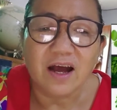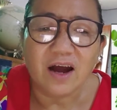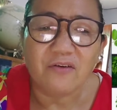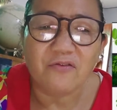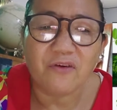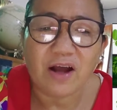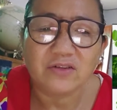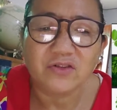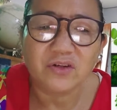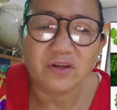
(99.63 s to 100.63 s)
a
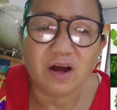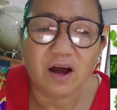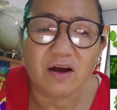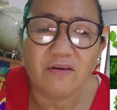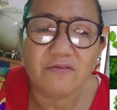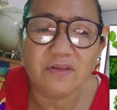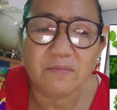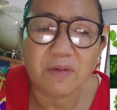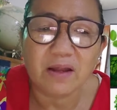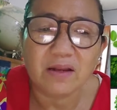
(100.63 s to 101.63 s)
fraction of the
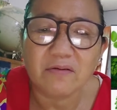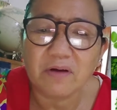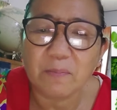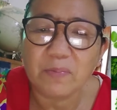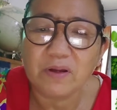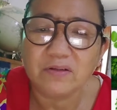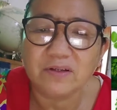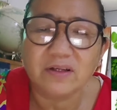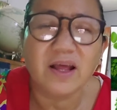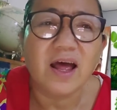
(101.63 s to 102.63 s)
many
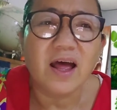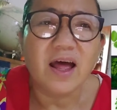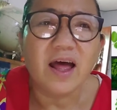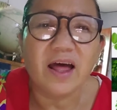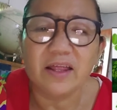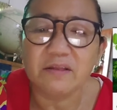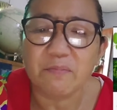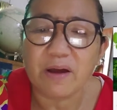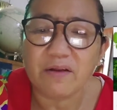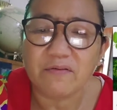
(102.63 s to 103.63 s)
reputed health
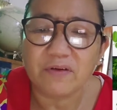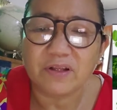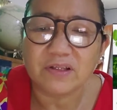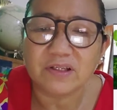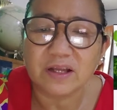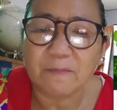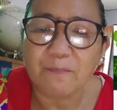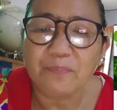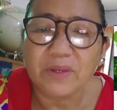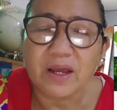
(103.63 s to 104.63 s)
benefits.
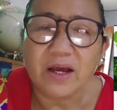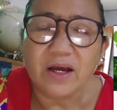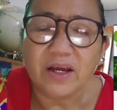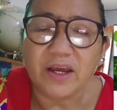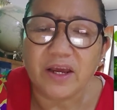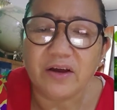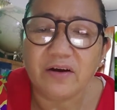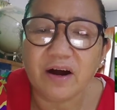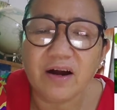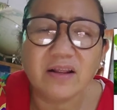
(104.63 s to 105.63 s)
Here
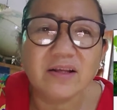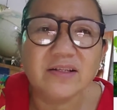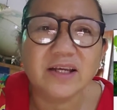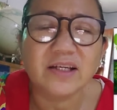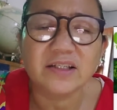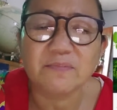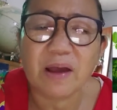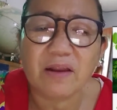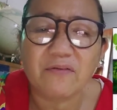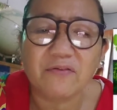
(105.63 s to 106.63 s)
are the 6
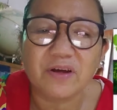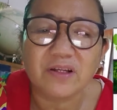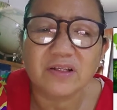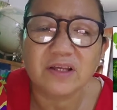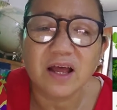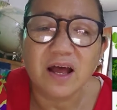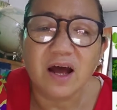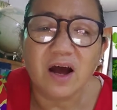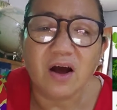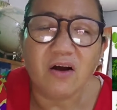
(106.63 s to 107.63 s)
benefits
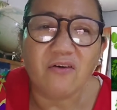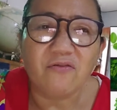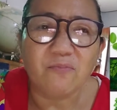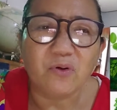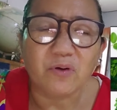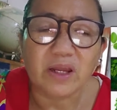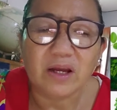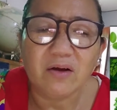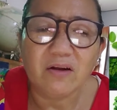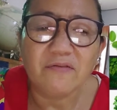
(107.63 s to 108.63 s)
of
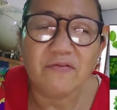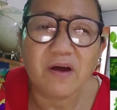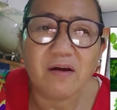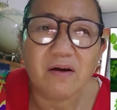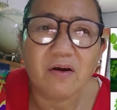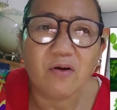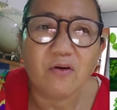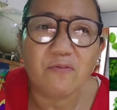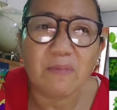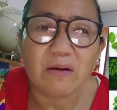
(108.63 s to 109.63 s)
Moringa oleifera
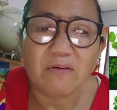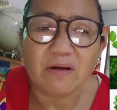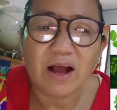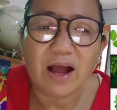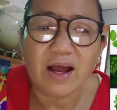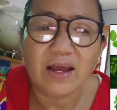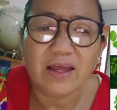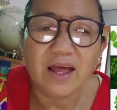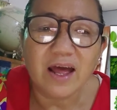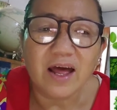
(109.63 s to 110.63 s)
or
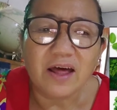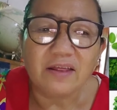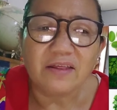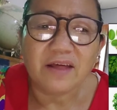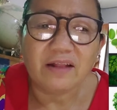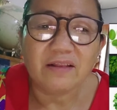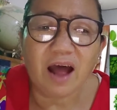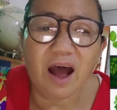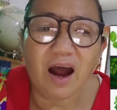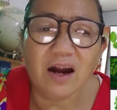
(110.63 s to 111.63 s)
malunggay that
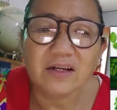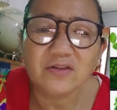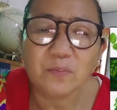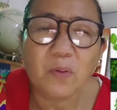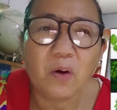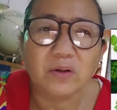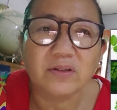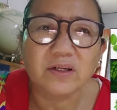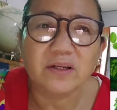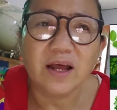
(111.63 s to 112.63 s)
are
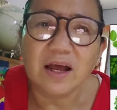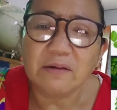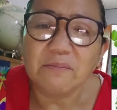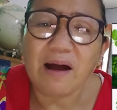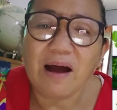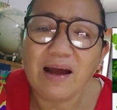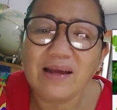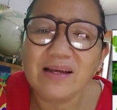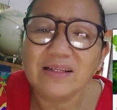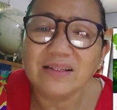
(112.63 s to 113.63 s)
supported
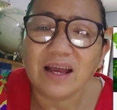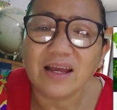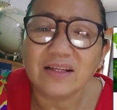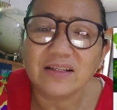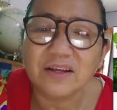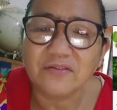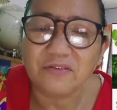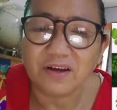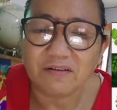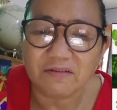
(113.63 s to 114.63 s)
by
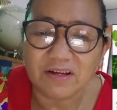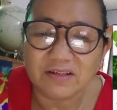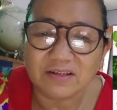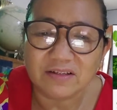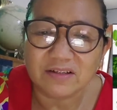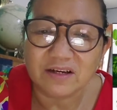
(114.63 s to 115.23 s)
scientific research.